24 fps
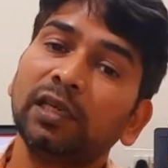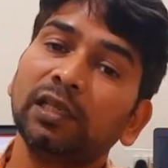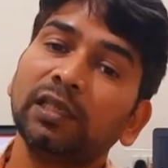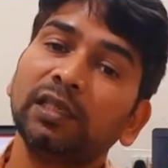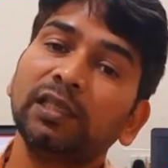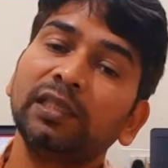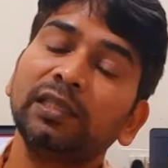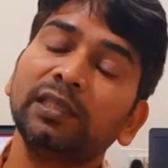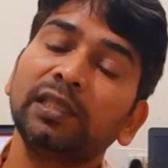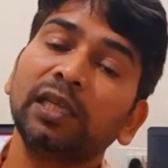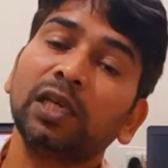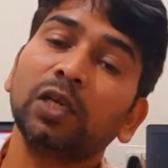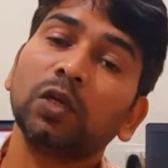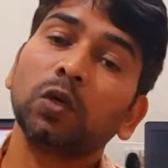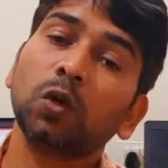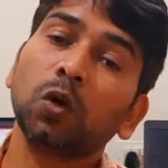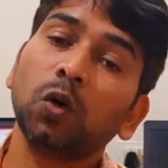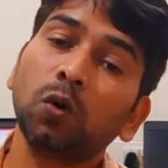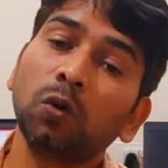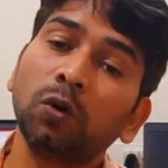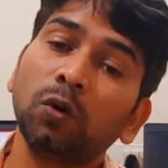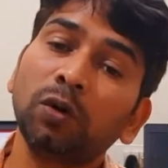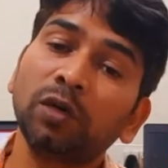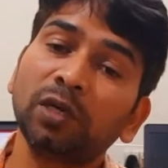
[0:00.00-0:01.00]
in their
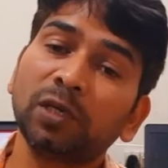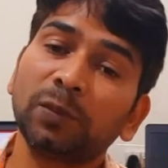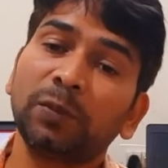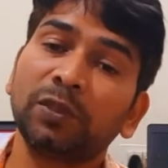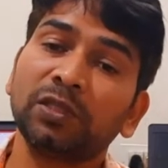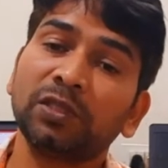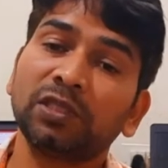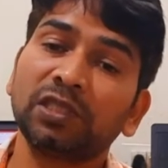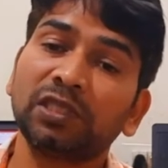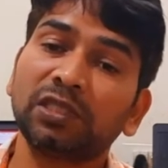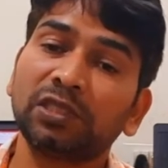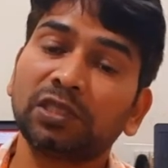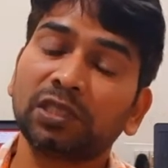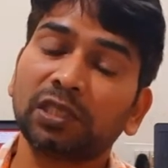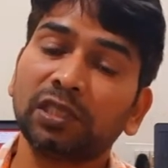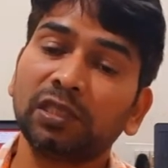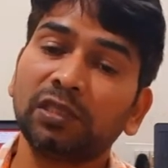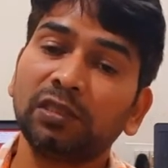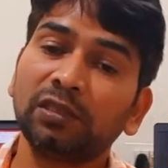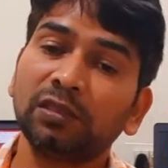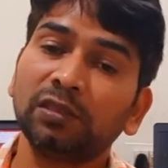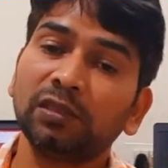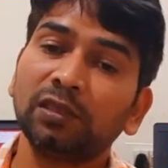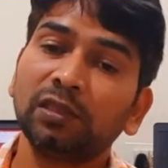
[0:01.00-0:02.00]
own
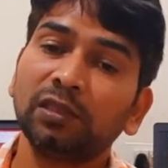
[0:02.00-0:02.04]
repository,